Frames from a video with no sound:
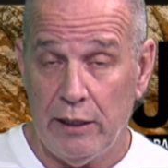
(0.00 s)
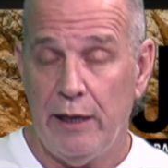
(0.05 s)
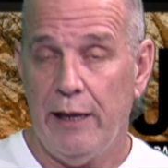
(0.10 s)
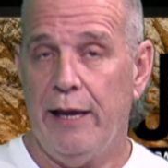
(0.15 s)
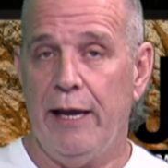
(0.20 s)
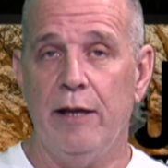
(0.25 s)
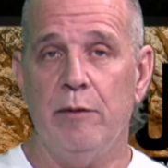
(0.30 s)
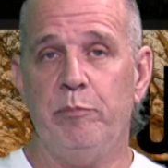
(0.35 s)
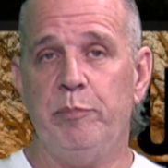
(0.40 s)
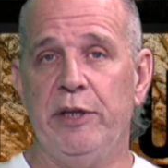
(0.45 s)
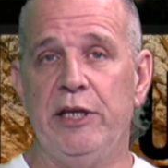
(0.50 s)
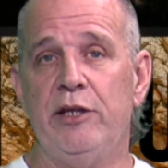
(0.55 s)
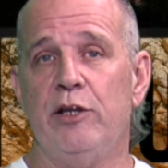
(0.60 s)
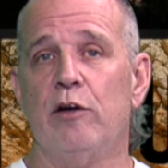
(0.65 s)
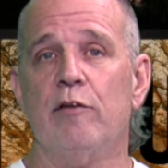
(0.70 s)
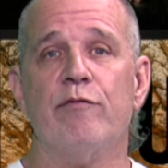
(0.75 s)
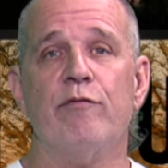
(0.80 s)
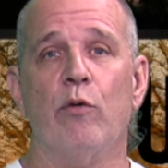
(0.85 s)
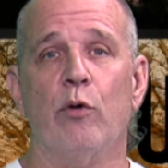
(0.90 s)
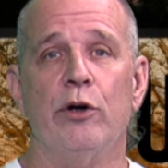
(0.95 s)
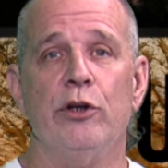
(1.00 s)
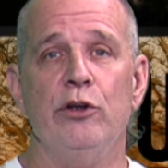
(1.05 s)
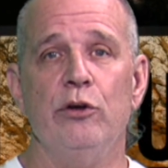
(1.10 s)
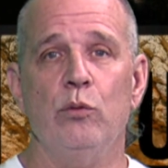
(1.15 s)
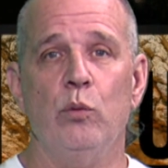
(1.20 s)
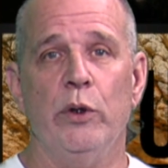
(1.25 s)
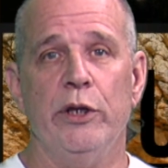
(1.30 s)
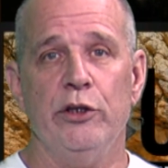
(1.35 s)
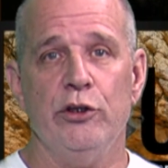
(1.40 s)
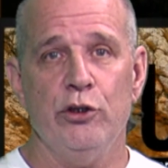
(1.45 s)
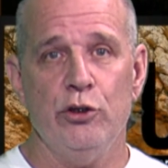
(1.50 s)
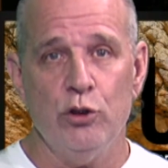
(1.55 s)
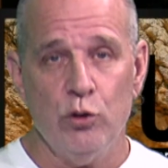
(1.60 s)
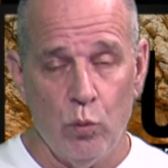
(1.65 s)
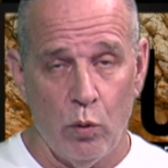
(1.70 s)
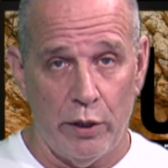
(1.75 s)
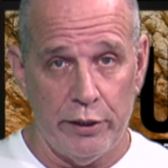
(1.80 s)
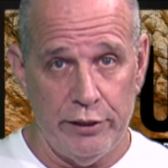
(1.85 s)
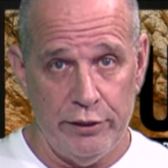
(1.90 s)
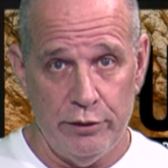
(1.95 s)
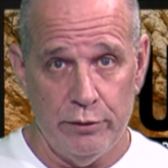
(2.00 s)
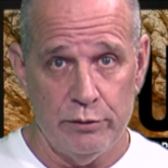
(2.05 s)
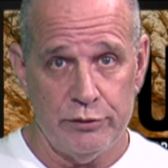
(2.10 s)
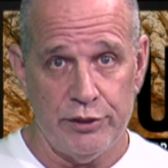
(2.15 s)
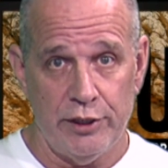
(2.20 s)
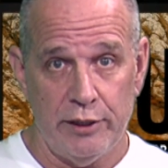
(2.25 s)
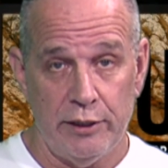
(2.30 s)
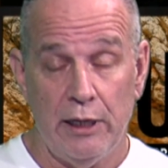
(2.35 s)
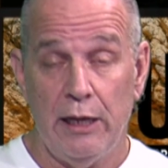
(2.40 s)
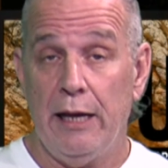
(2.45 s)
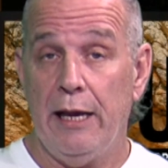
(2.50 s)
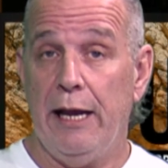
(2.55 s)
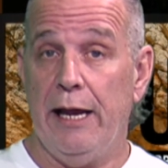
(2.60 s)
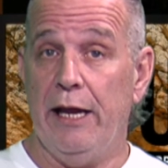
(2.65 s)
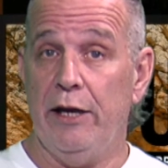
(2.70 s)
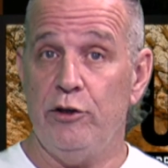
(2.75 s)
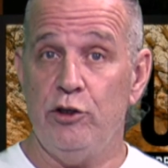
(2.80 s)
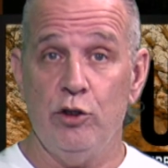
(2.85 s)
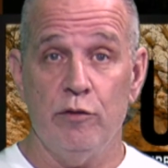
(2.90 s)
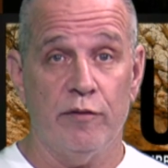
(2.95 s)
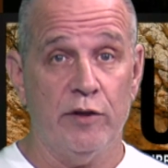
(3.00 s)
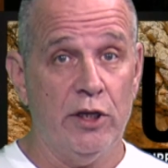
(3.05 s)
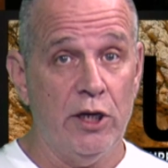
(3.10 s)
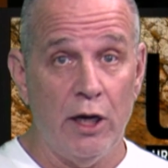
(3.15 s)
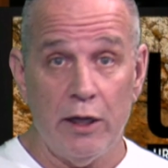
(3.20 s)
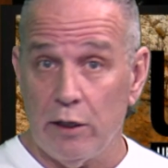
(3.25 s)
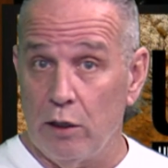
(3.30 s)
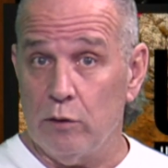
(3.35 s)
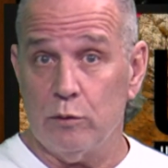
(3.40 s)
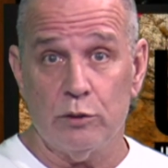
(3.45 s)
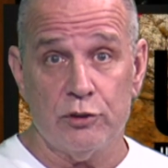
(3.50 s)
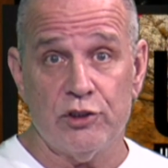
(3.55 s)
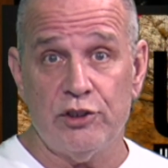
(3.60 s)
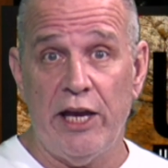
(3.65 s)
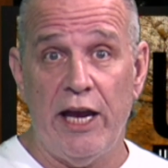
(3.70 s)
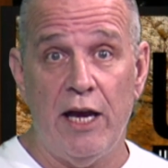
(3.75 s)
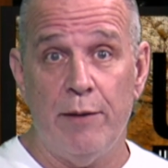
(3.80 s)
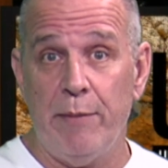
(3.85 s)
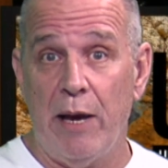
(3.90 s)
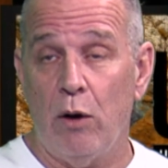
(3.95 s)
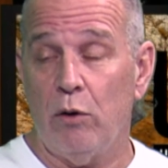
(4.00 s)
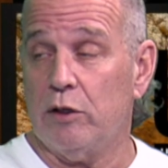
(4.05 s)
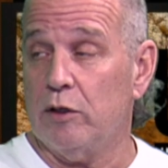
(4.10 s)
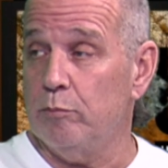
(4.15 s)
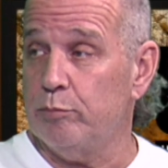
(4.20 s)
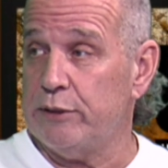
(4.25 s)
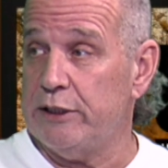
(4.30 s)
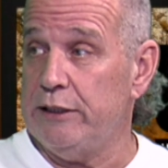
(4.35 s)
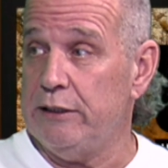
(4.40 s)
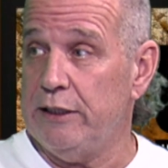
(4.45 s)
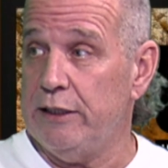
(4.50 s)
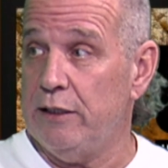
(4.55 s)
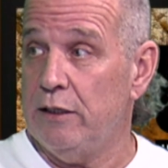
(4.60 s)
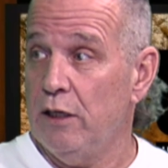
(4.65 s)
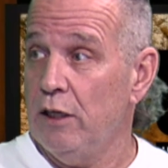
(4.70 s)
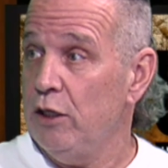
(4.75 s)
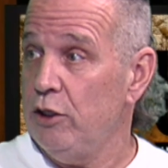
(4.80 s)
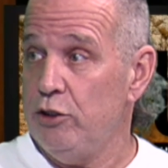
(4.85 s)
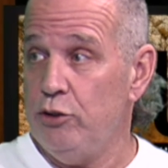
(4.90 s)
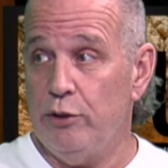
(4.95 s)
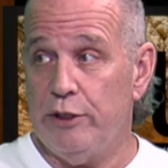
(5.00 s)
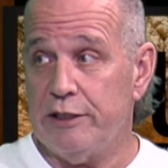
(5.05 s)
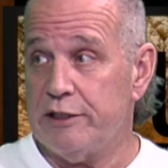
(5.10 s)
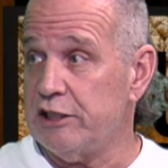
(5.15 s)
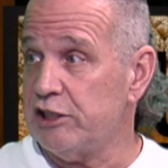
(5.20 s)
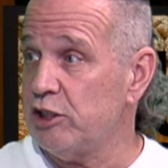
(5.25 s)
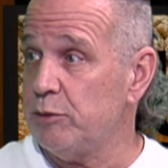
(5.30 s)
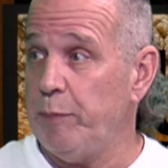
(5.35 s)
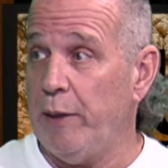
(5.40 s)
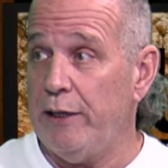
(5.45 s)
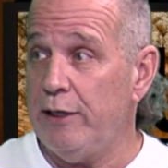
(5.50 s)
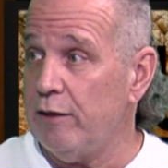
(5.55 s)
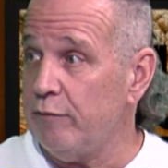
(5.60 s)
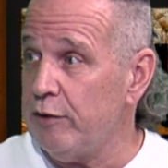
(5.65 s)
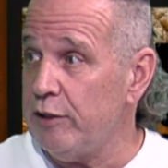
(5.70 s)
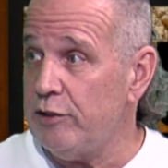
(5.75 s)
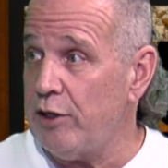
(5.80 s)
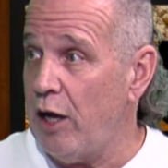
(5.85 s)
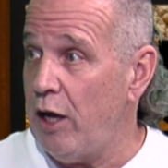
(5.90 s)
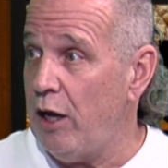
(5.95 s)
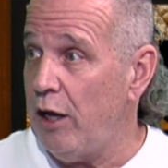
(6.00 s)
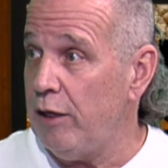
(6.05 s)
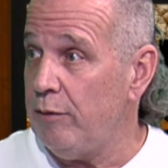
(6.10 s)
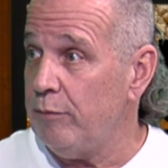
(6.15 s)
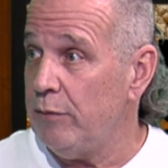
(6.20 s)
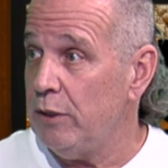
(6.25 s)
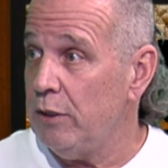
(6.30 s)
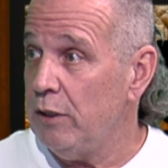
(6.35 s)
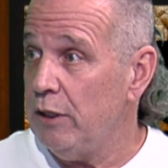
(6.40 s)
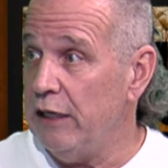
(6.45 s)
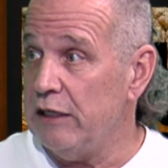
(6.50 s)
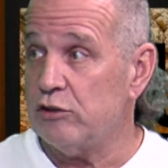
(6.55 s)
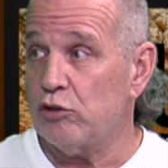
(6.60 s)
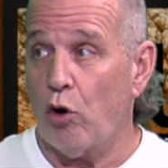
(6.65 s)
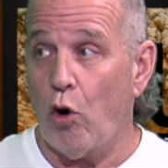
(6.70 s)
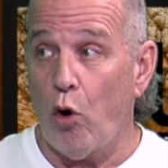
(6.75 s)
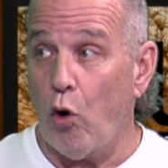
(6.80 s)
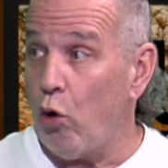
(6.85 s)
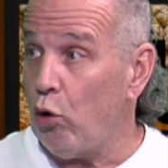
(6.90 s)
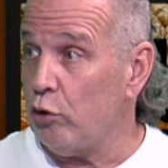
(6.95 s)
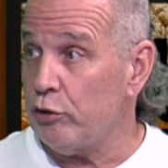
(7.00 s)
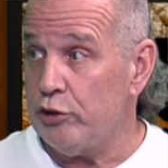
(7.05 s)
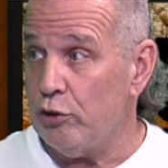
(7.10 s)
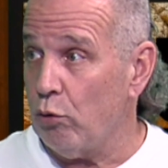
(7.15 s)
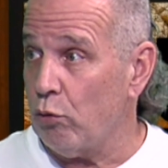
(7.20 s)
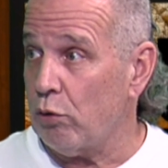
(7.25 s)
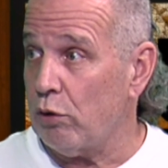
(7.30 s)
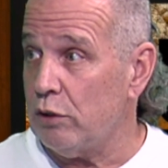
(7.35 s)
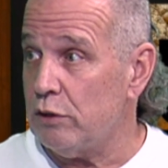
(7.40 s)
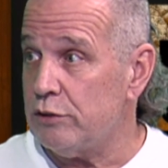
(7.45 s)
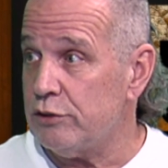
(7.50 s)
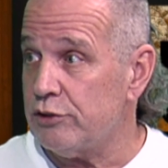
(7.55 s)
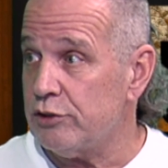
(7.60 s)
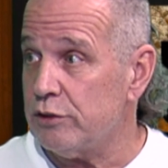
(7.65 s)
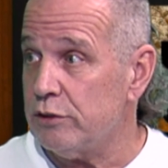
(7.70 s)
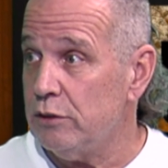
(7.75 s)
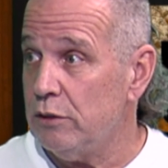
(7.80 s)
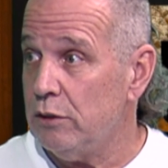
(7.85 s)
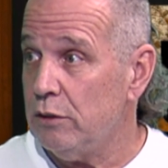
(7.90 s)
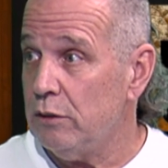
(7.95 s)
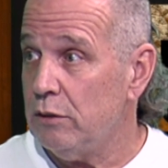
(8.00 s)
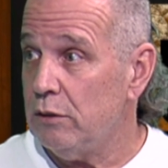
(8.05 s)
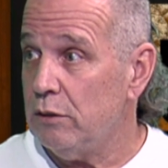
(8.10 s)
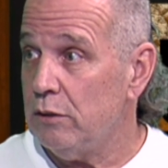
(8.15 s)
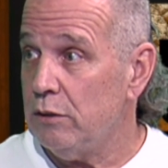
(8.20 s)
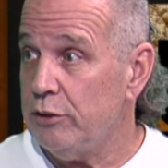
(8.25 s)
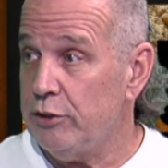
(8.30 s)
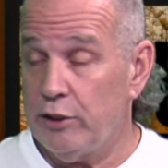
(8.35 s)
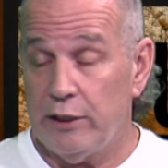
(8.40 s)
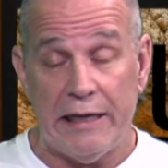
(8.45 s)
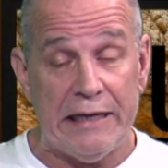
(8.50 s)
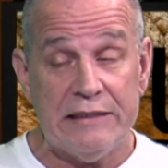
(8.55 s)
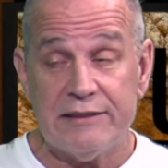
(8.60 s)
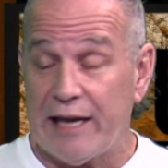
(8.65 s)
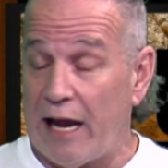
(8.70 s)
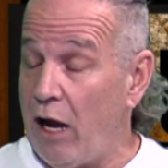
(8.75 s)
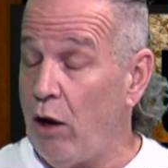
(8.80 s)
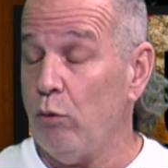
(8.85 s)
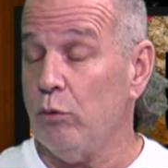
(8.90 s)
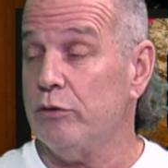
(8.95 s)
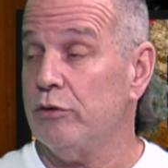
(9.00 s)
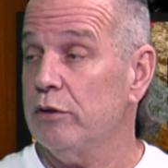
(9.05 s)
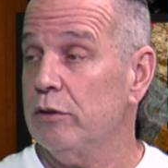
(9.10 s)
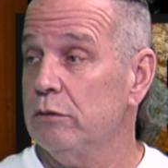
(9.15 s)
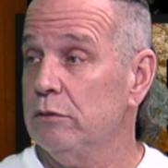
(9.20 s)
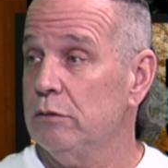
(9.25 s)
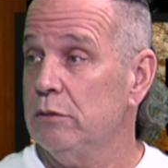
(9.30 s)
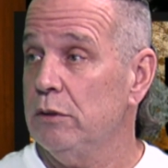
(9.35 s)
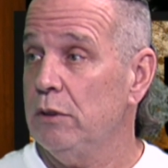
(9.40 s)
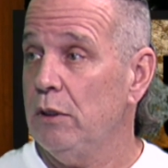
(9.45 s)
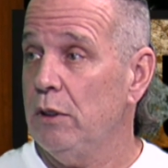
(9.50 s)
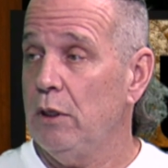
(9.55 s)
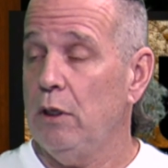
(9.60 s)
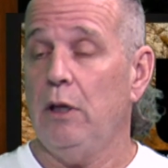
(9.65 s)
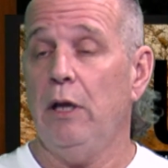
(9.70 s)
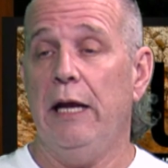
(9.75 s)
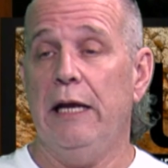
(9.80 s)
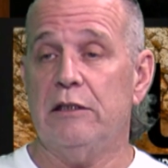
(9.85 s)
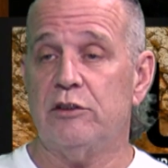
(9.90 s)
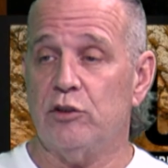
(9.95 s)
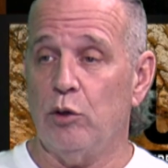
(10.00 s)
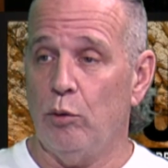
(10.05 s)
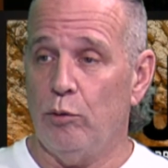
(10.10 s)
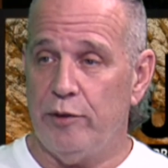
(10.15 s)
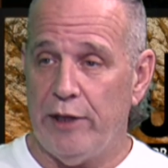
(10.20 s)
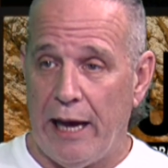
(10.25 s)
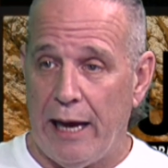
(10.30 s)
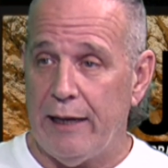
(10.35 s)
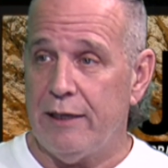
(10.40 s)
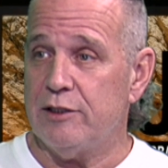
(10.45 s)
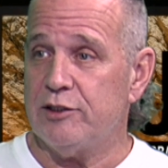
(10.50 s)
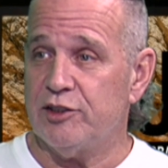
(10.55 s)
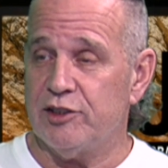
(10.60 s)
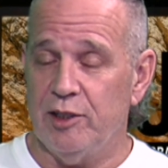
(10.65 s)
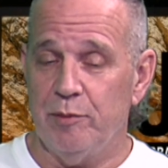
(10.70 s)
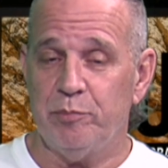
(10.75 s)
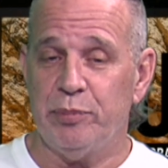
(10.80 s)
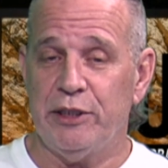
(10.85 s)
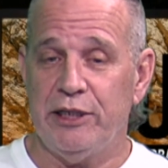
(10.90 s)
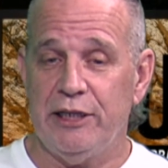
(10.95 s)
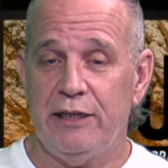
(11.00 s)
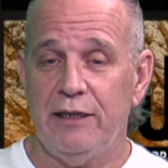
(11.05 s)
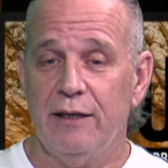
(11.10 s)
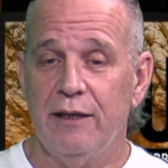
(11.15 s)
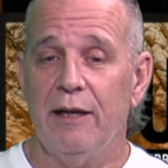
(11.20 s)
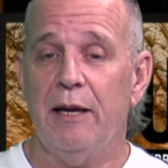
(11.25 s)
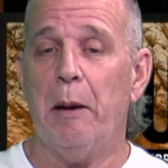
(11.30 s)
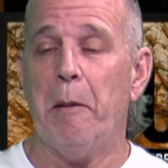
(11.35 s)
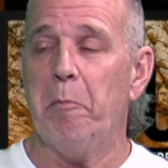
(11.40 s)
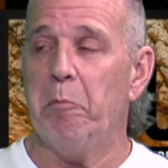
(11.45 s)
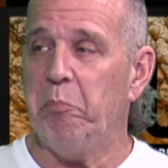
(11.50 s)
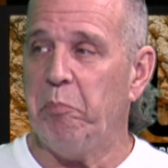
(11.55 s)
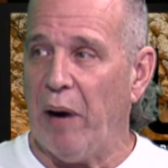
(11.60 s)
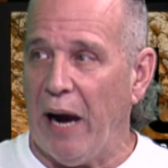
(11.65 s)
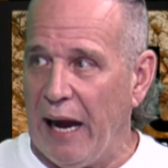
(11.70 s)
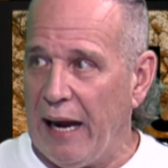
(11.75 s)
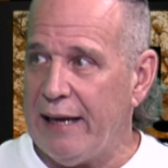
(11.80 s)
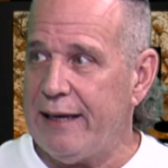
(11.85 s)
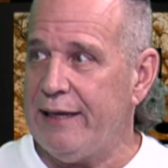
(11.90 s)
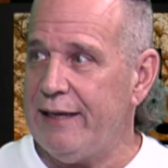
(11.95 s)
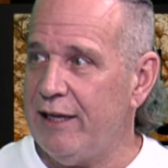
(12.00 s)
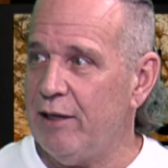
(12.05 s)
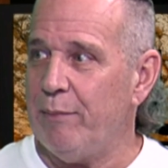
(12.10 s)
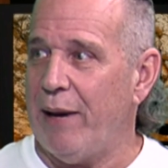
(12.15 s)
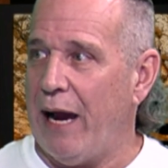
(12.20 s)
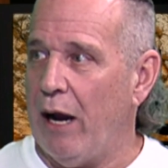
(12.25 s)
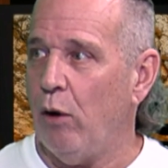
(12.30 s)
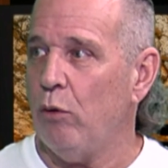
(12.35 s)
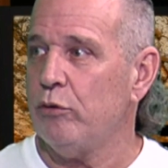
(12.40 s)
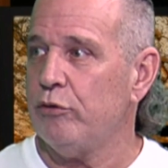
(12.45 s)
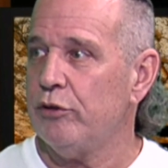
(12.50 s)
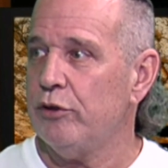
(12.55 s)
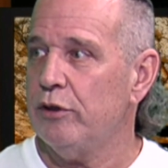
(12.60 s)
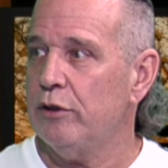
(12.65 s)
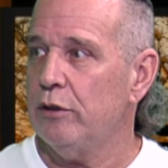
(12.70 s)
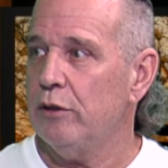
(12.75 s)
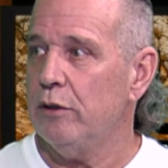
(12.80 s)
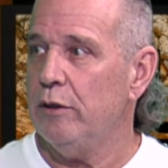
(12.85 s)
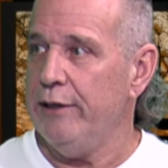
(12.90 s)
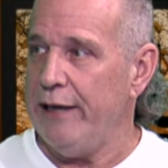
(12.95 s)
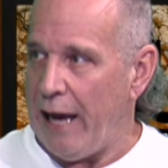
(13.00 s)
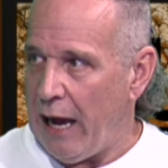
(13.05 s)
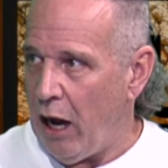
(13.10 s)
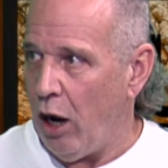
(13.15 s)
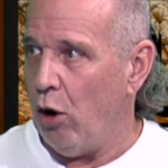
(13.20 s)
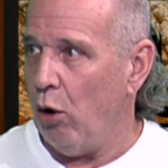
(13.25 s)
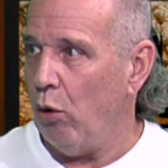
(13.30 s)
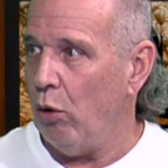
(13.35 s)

and be there for you when you want to use it. And you've cut Uncle Sam out completely. You get to spend every dime. It's all yours. He's out. And so that is simply buy him out now.